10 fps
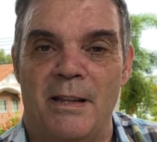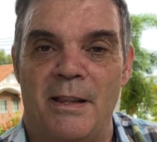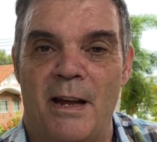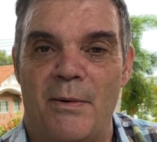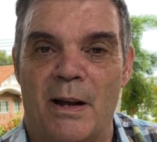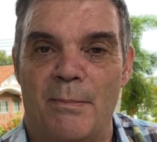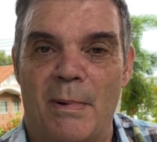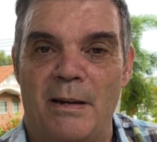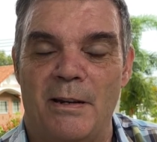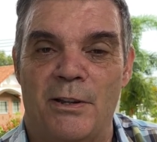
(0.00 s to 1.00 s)
they
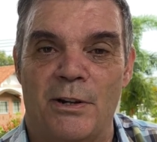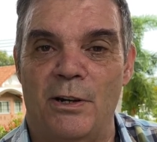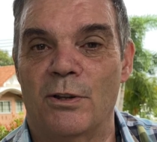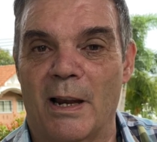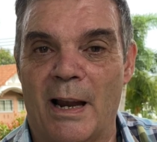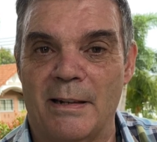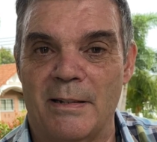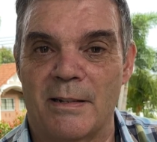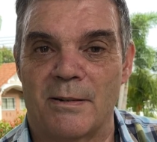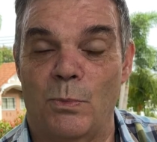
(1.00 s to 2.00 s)
recommended three other
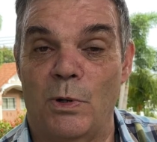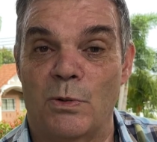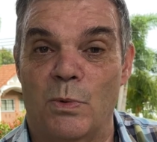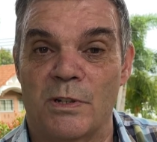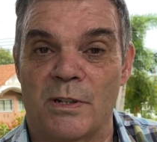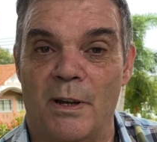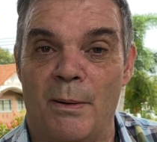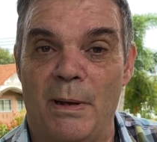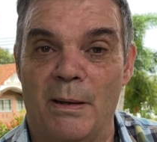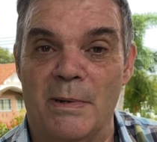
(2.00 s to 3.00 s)
lads, which was a
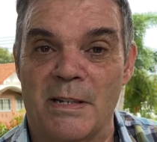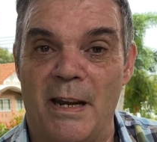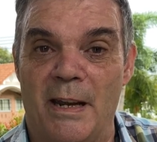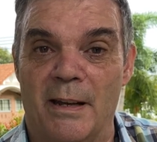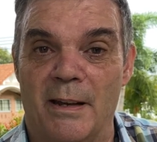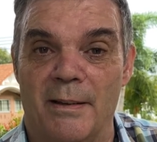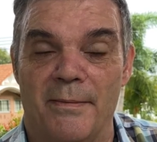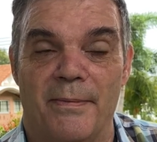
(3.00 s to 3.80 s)
big mistake,